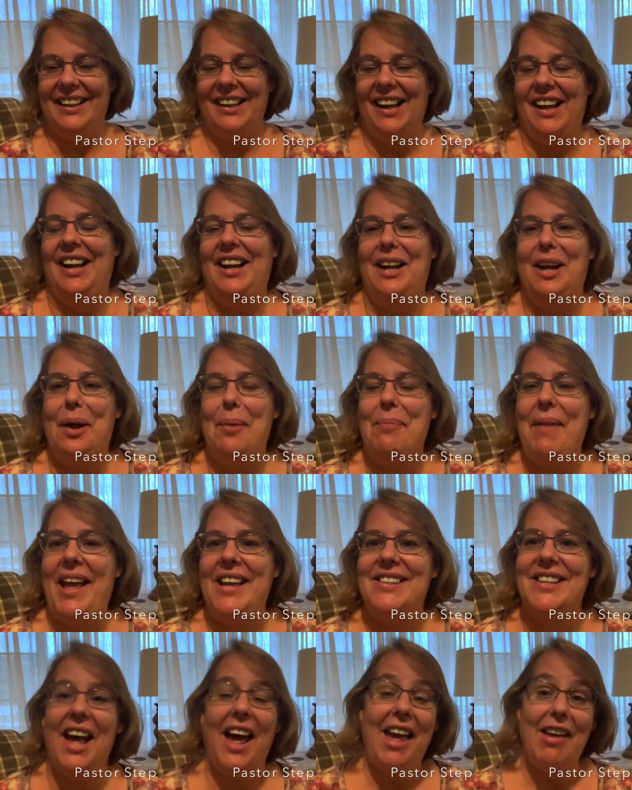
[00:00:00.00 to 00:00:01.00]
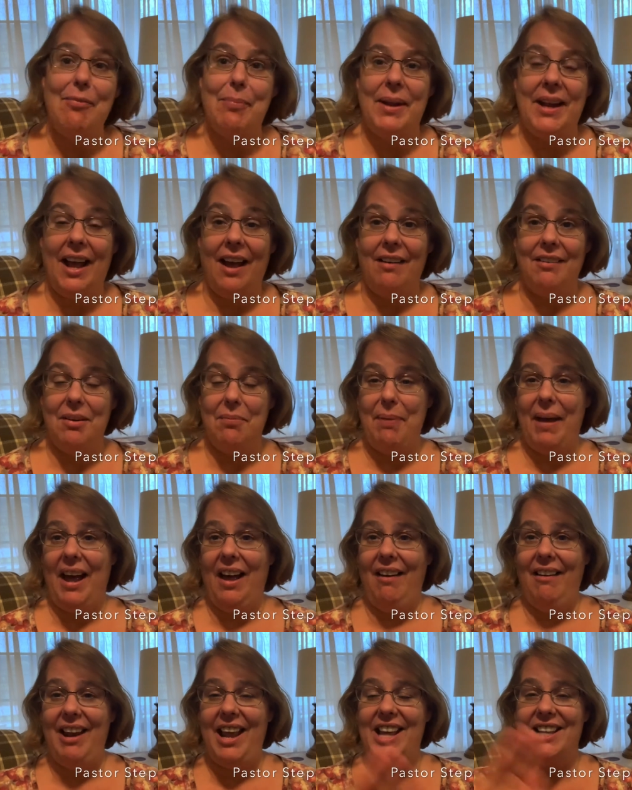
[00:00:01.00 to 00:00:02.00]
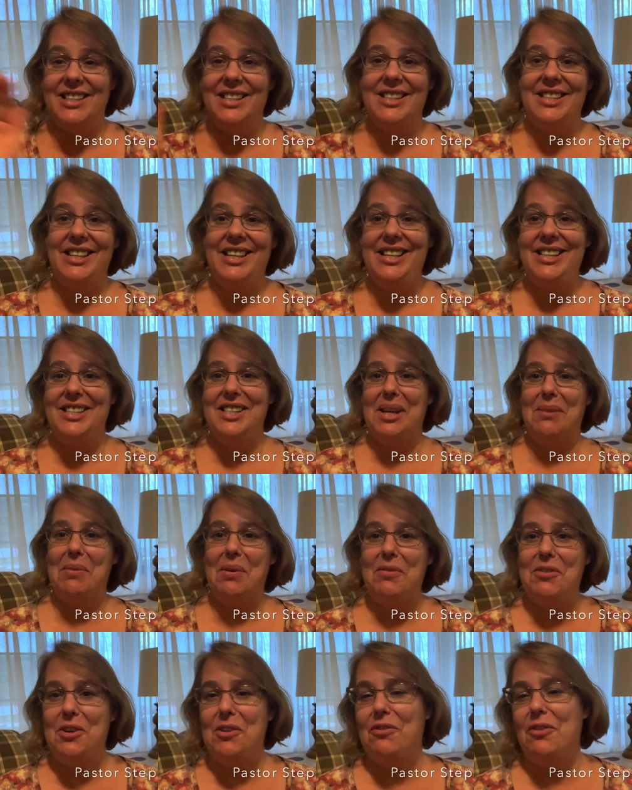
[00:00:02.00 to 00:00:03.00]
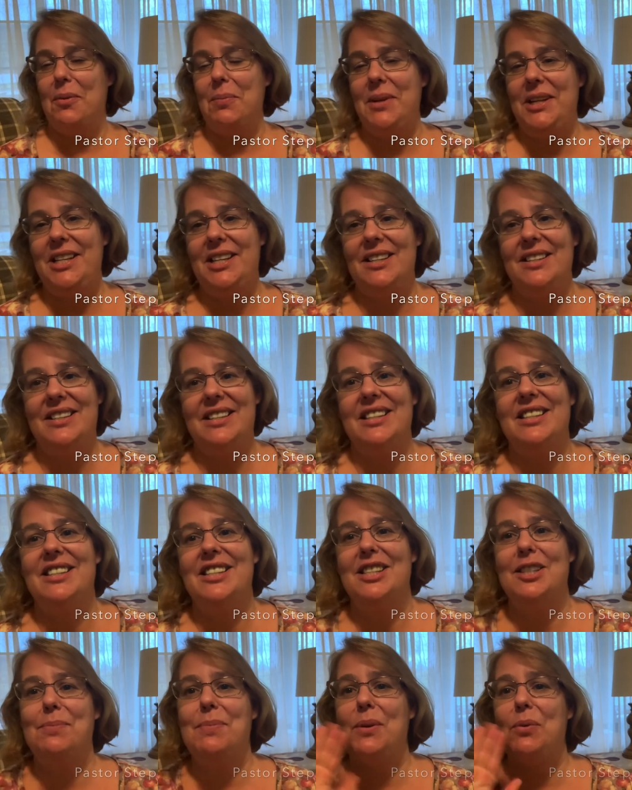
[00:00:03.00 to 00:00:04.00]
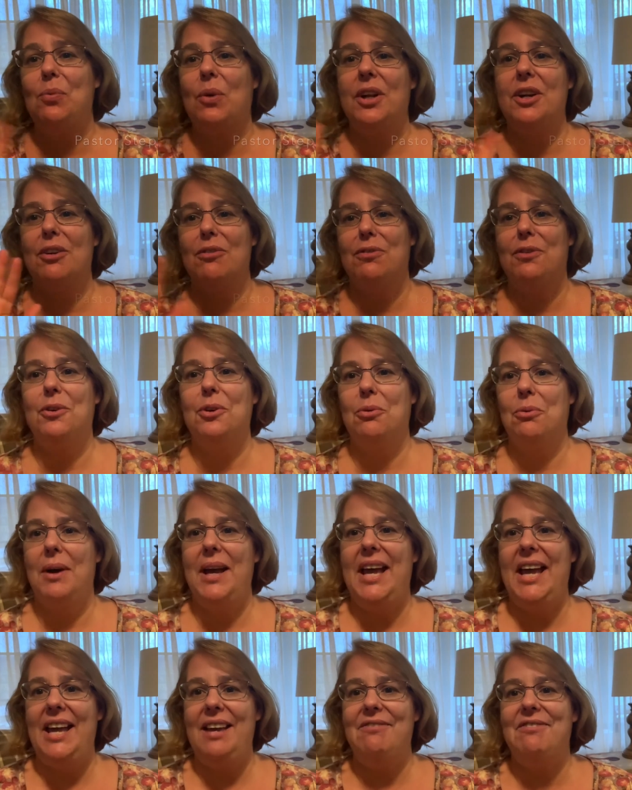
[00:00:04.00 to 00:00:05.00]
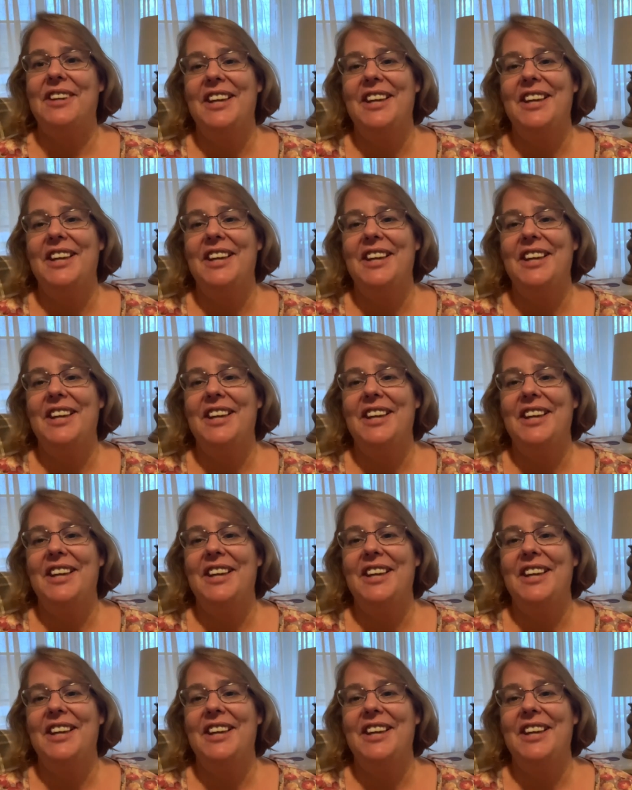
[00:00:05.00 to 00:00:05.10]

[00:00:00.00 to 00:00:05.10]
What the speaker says: As I have been out and about and seen some of you from a distance, it's been wonderful to wave